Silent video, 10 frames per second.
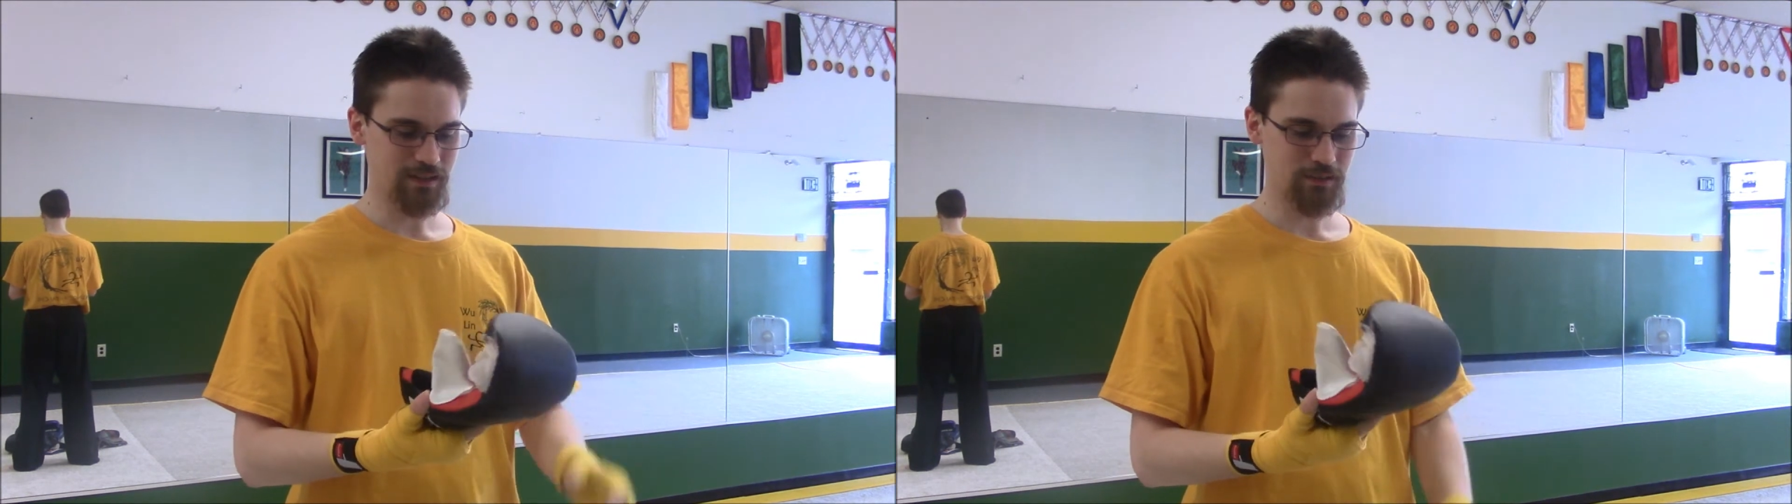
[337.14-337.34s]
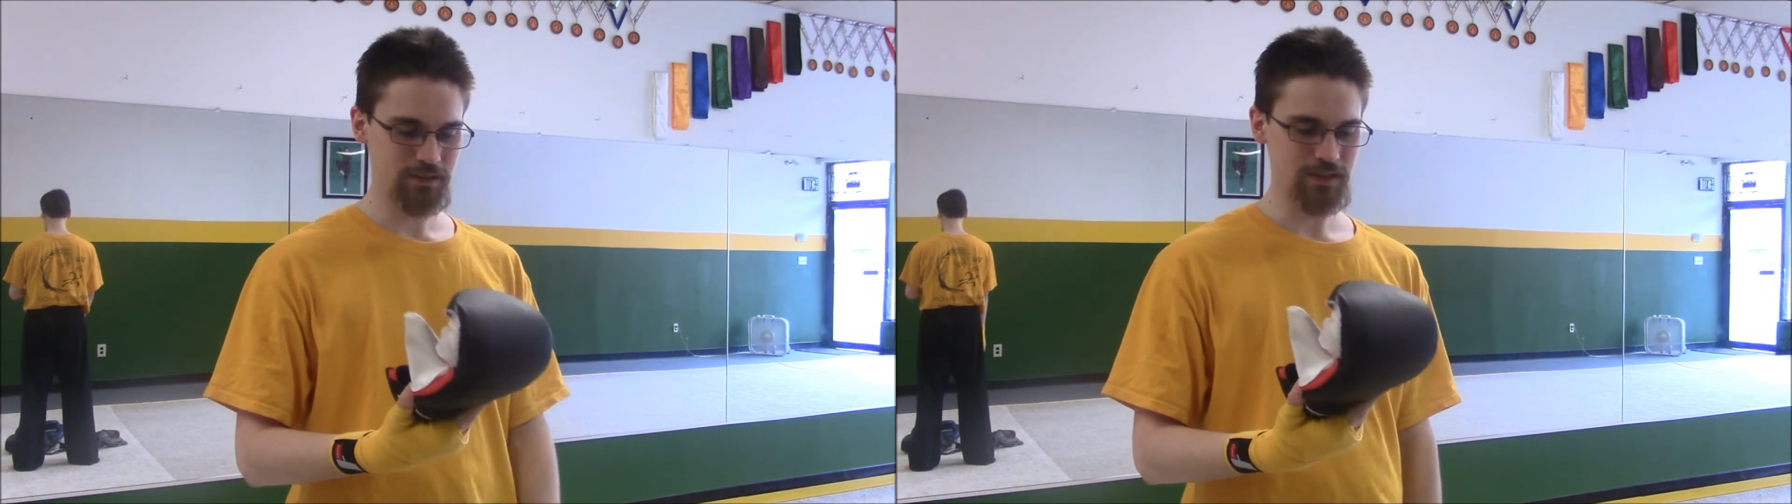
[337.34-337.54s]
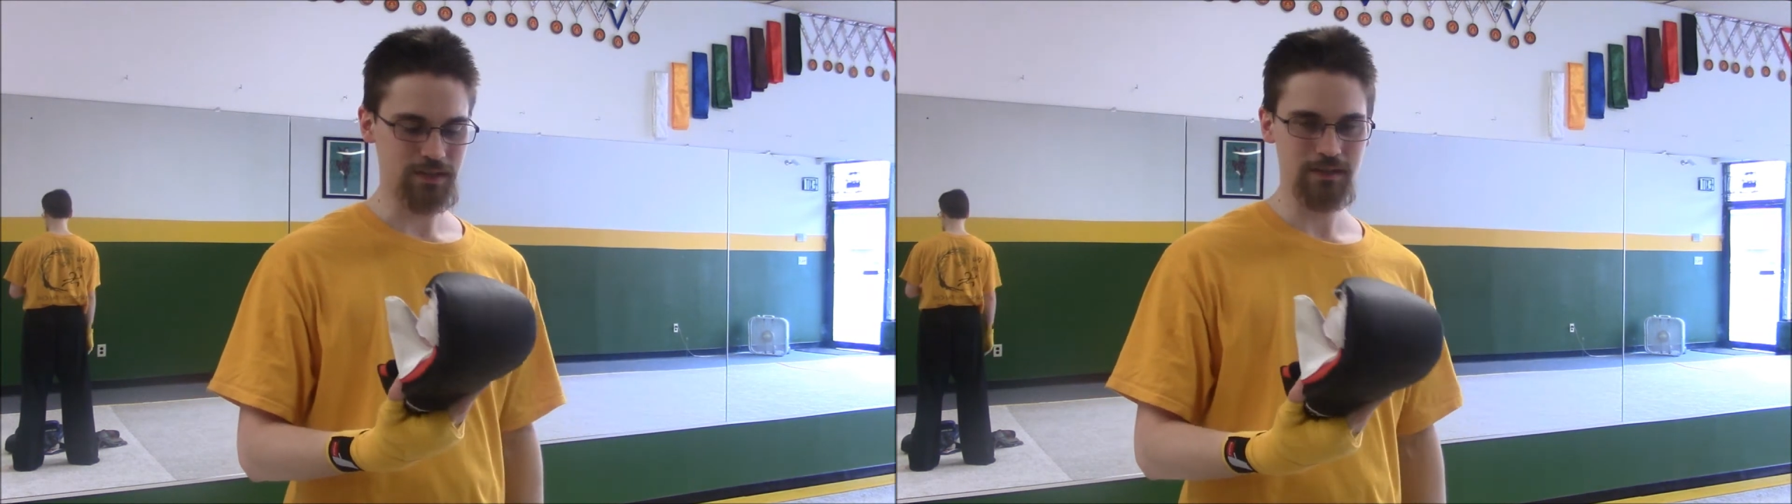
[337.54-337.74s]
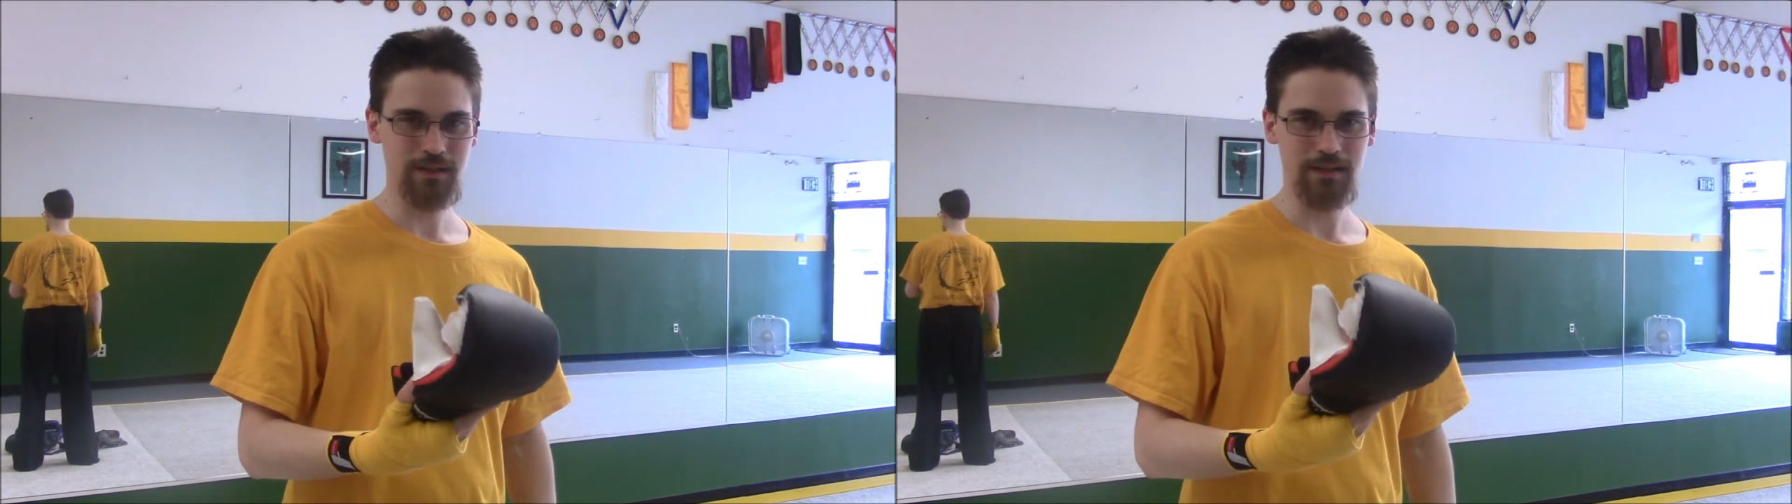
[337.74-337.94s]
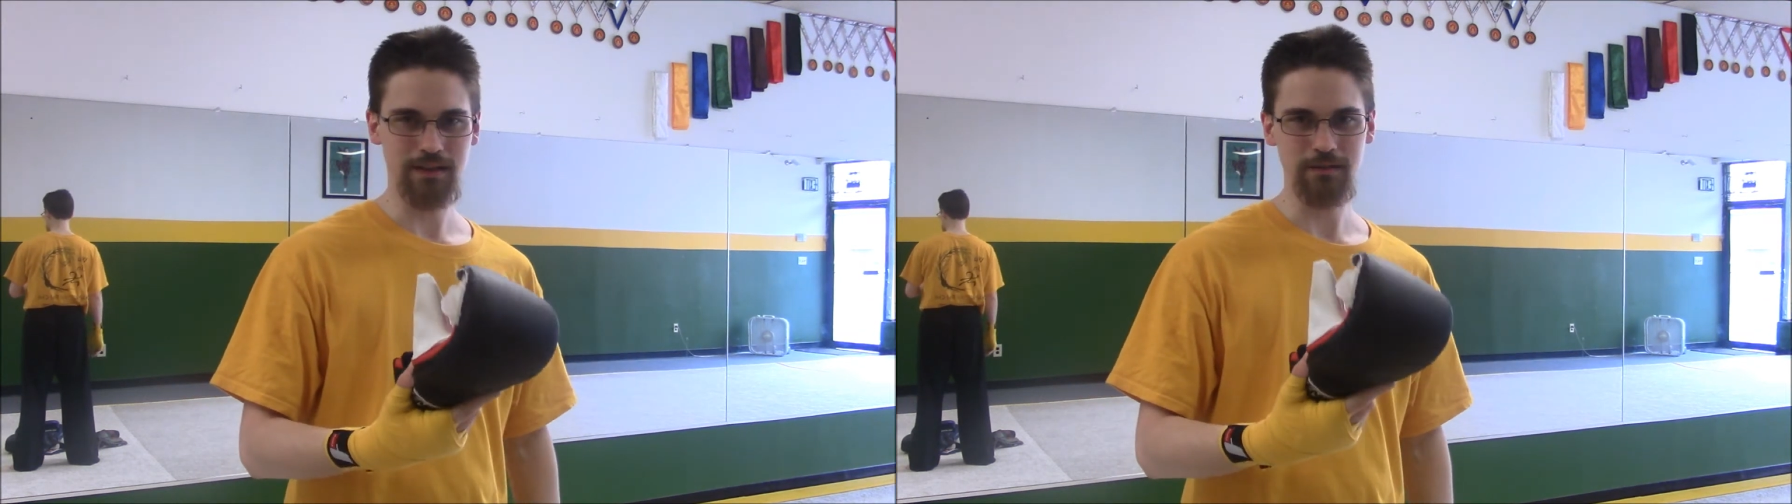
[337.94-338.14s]
They're just
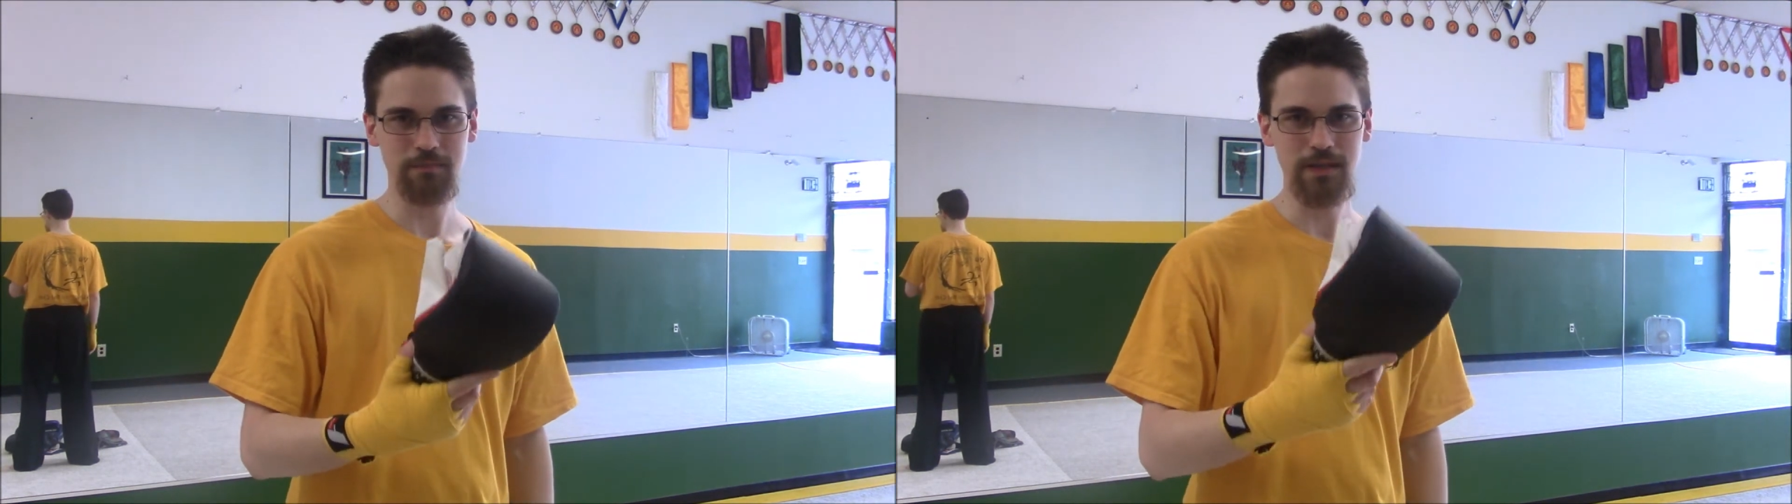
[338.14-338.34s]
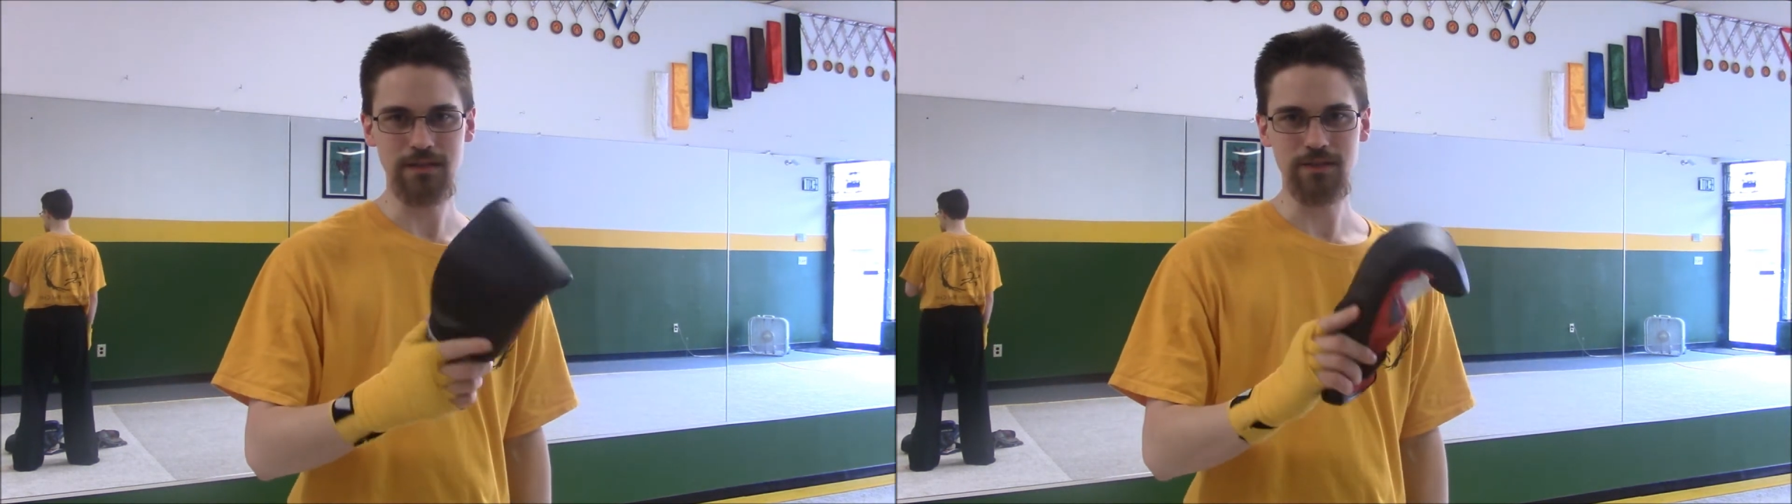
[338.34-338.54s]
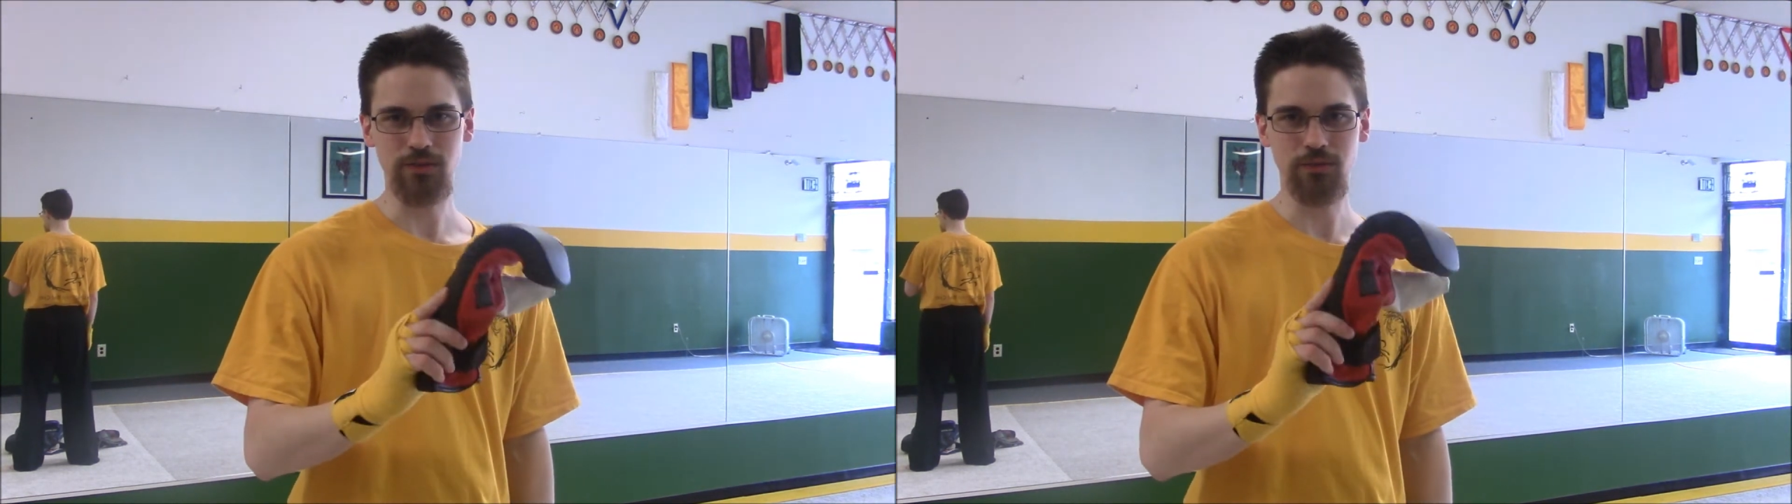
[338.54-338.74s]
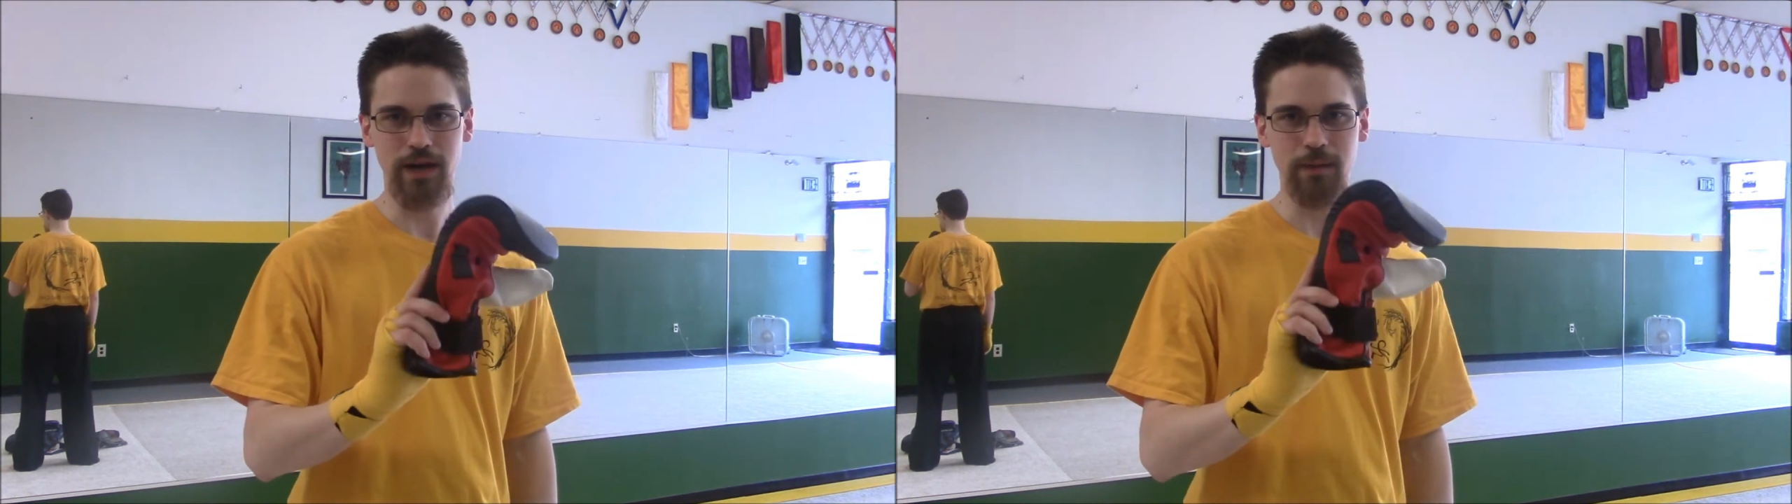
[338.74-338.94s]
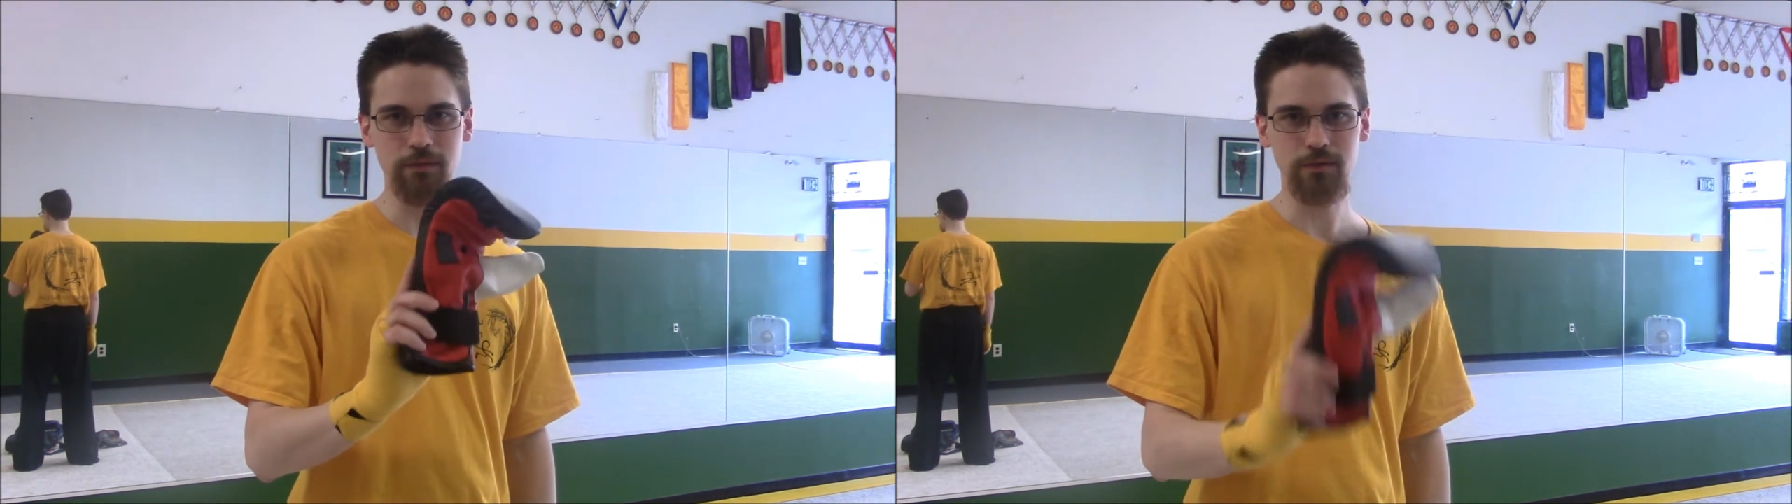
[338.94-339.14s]
kind of pieces of crap.